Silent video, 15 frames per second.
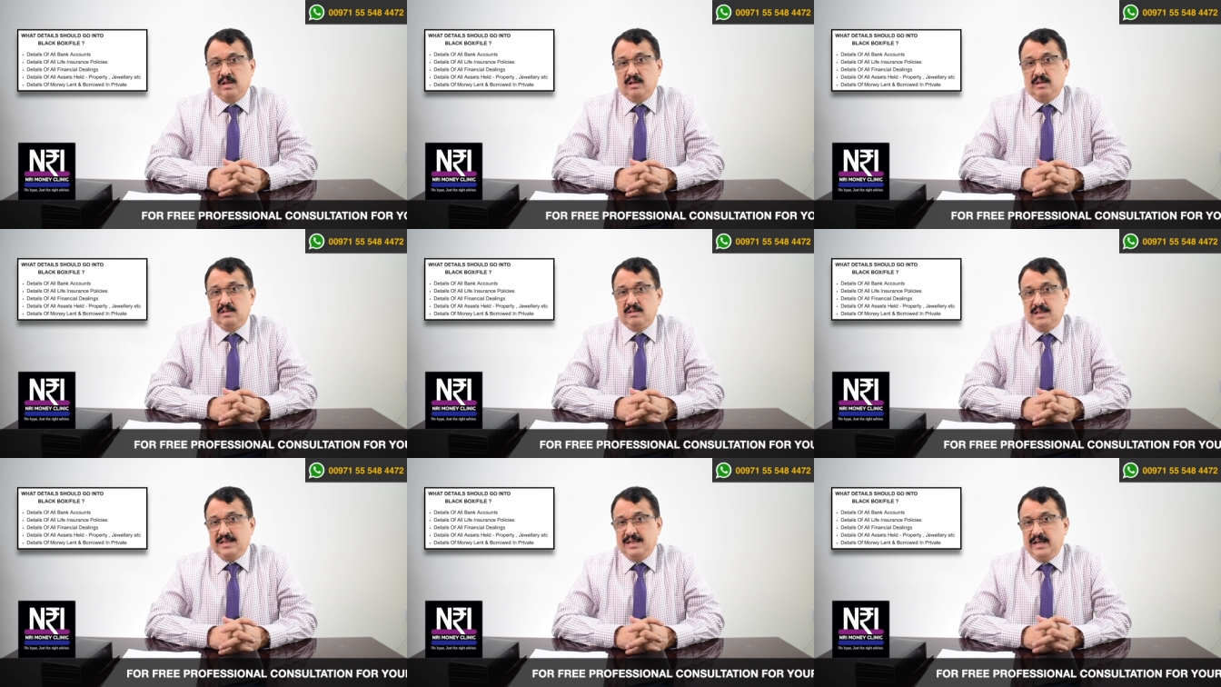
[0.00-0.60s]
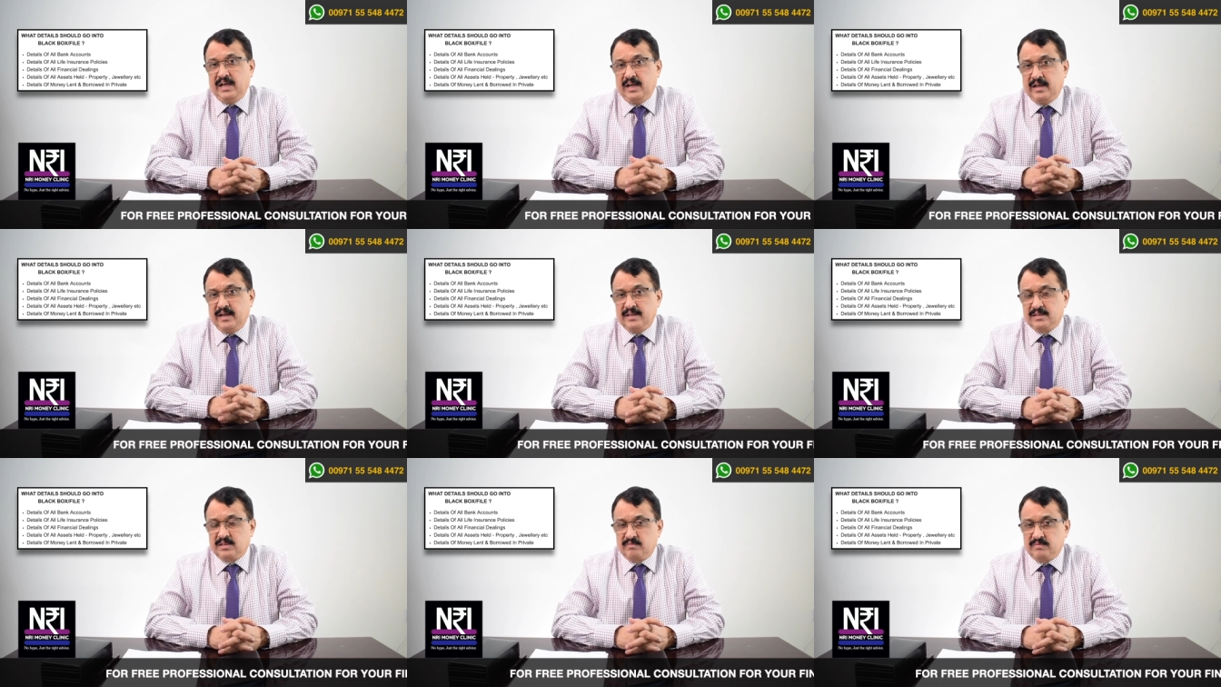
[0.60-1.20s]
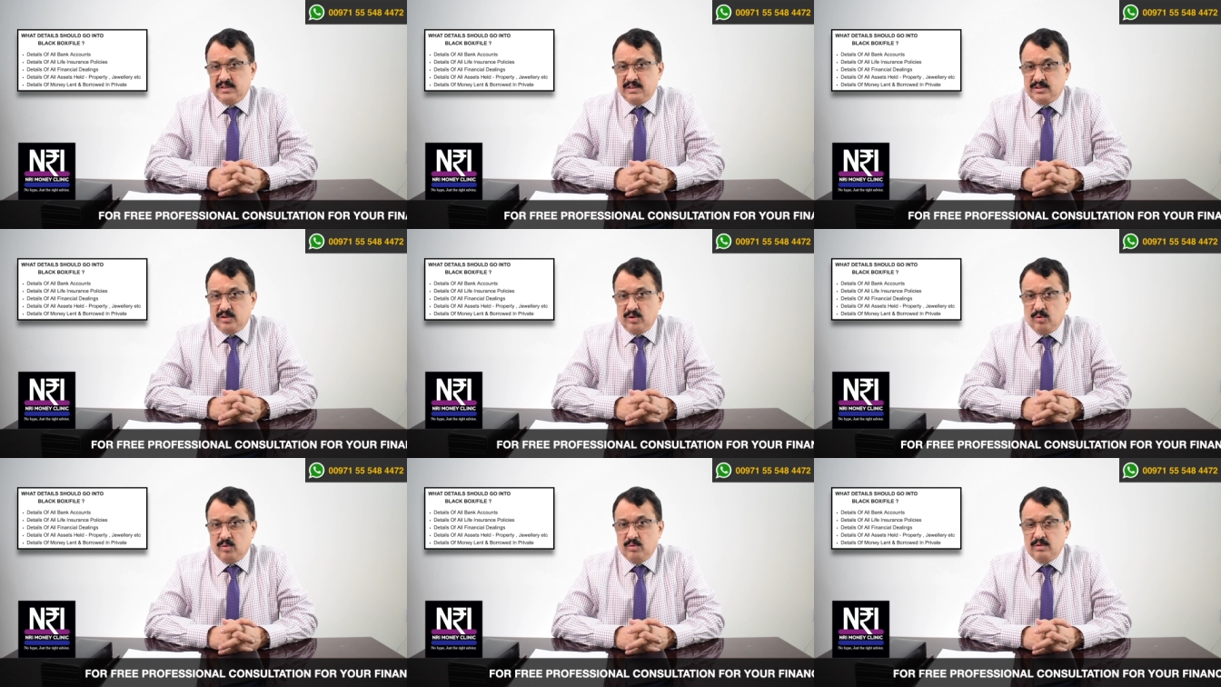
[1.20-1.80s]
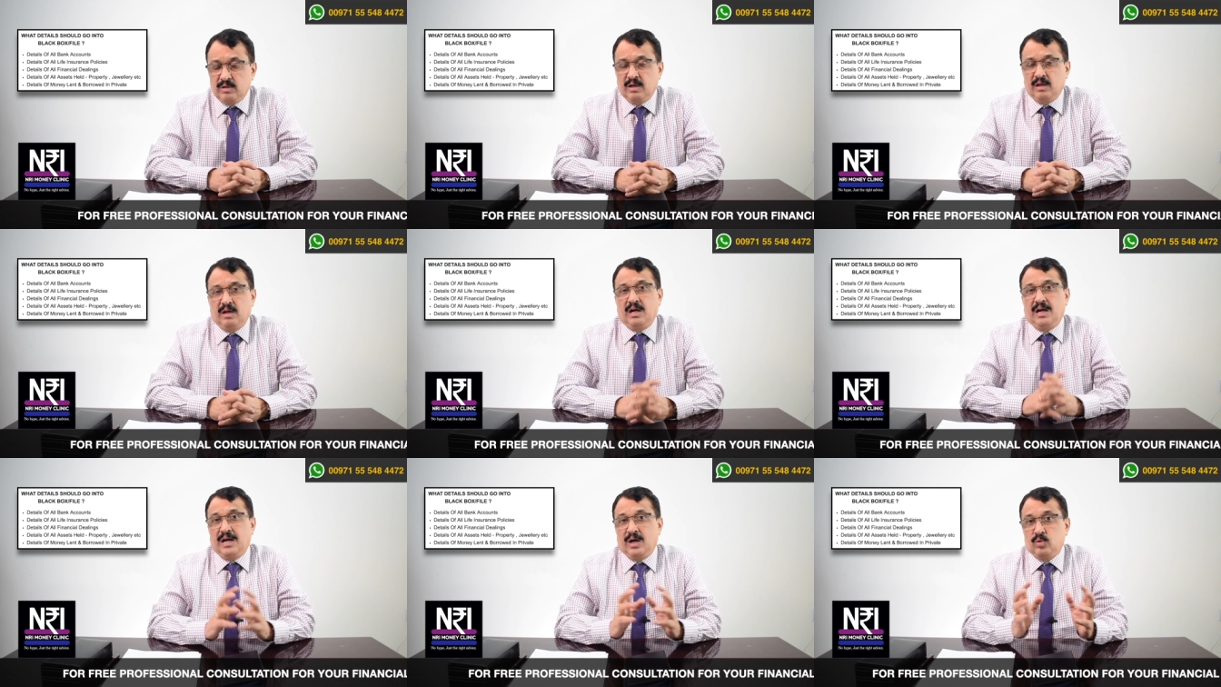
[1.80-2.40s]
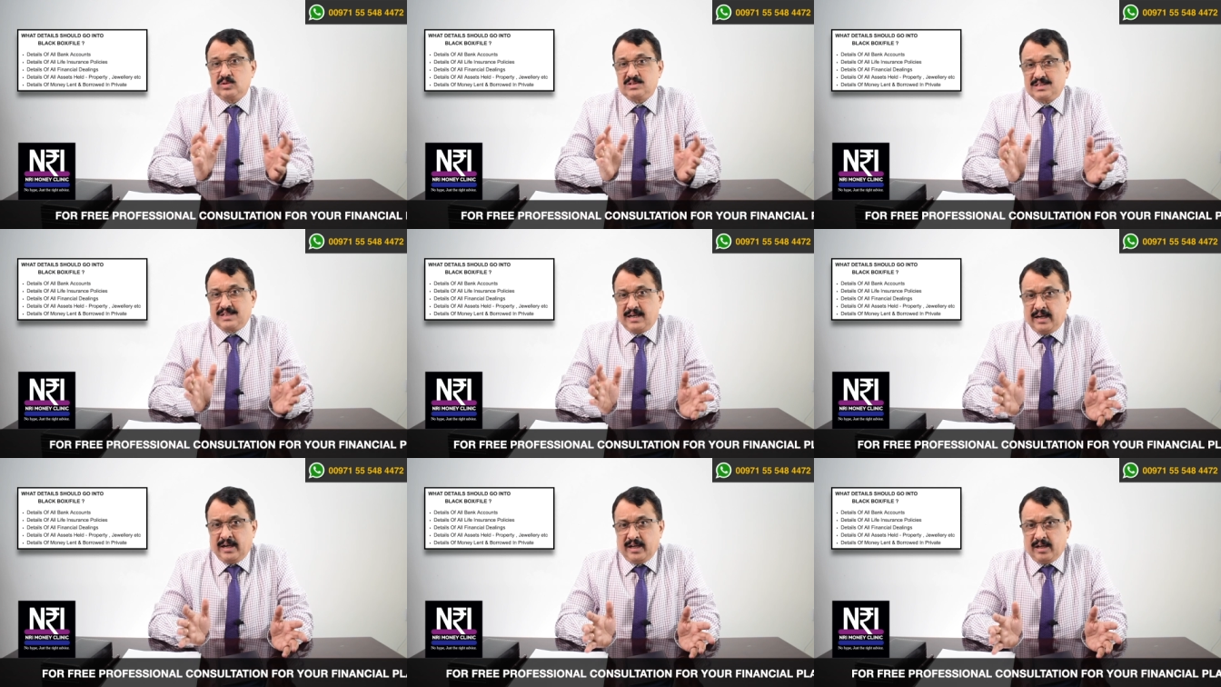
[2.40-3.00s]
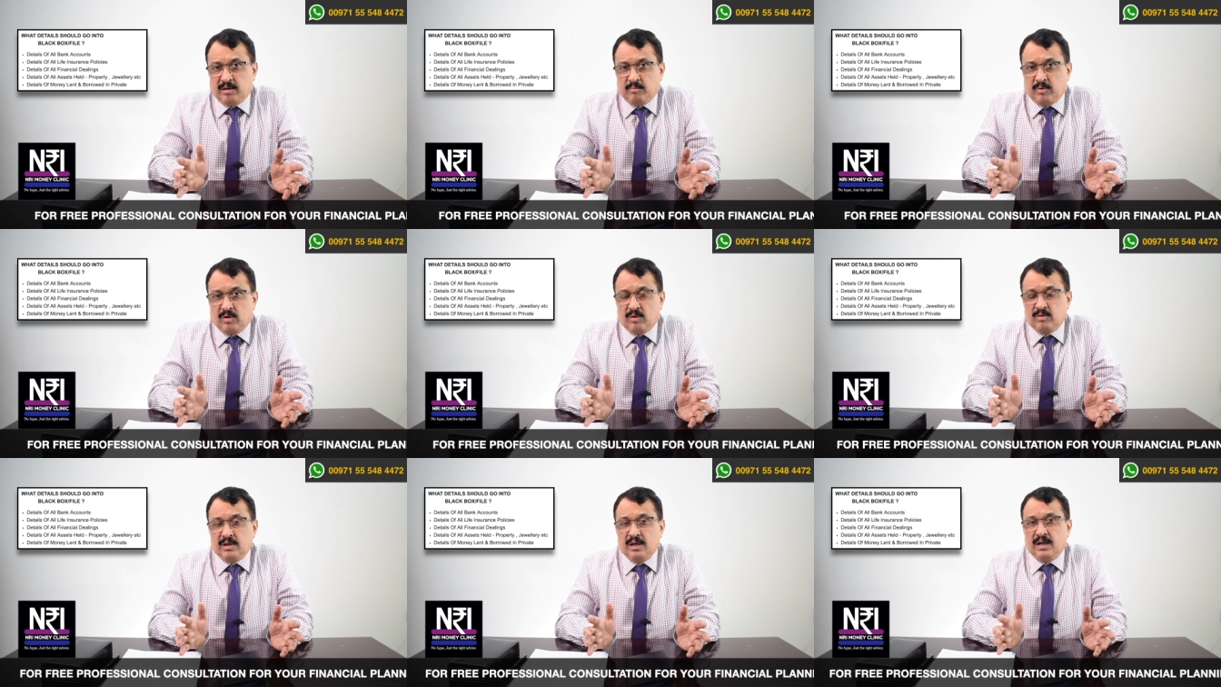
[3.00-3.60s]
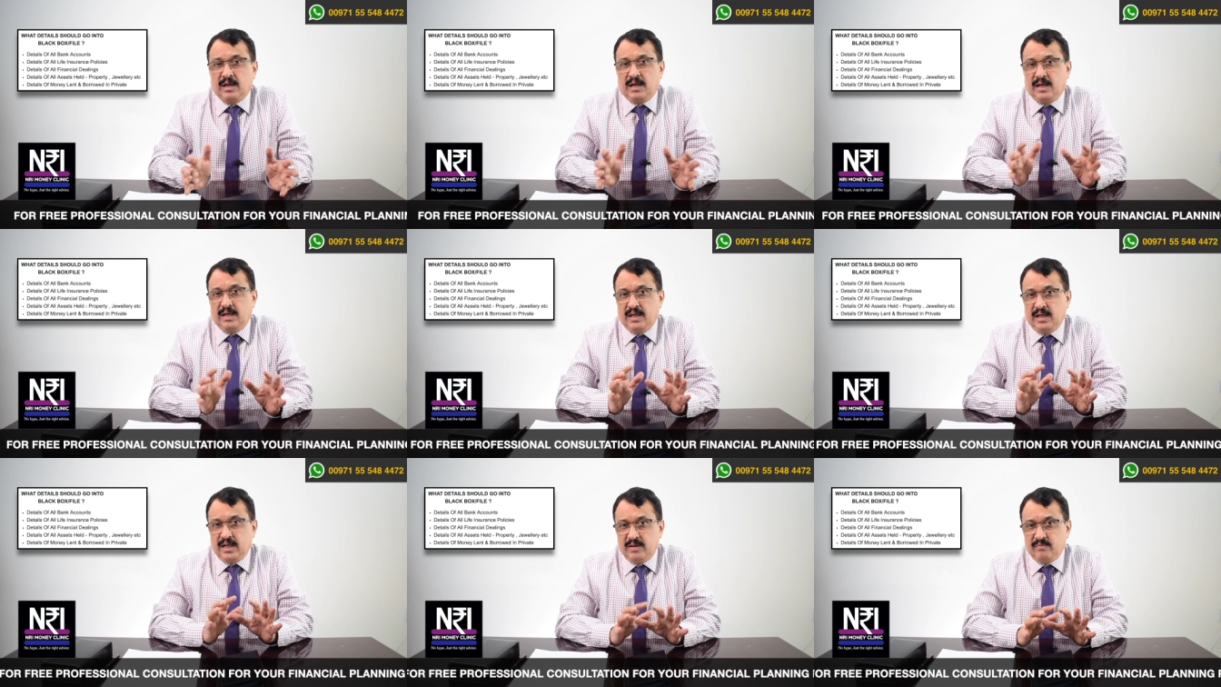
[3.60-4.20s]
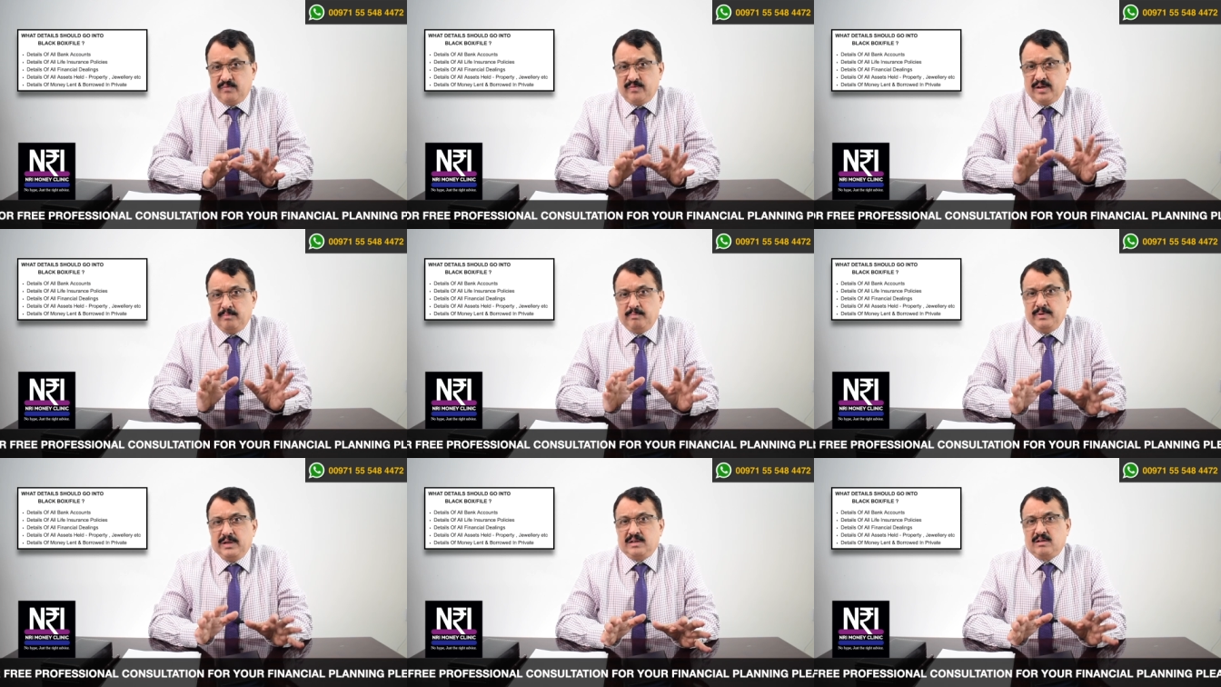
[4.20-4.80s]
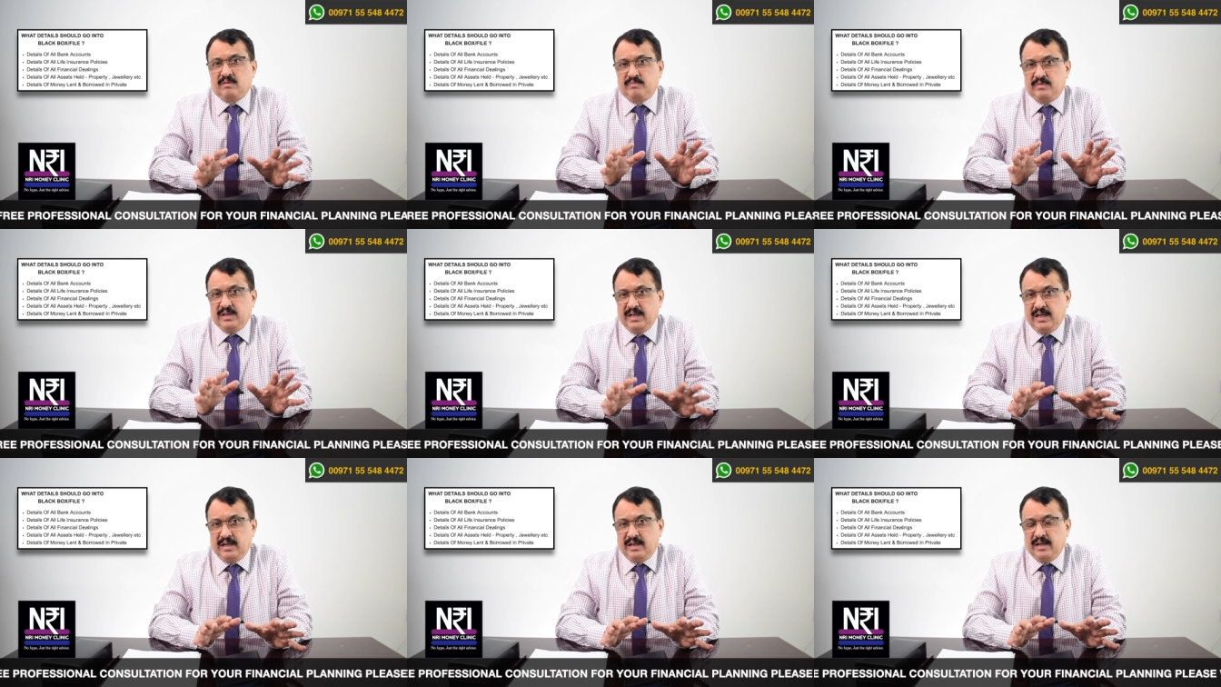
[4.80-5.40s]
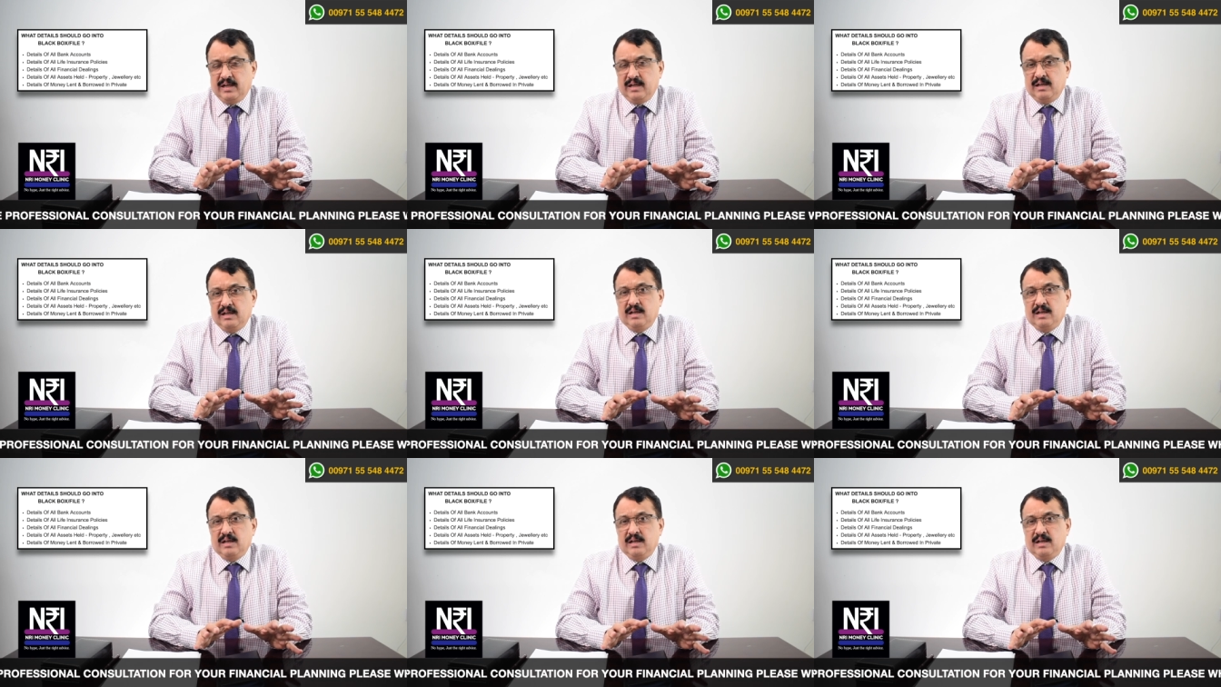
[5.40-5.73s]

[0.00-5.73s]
the details of this loan, outstanding amount and every bit of detail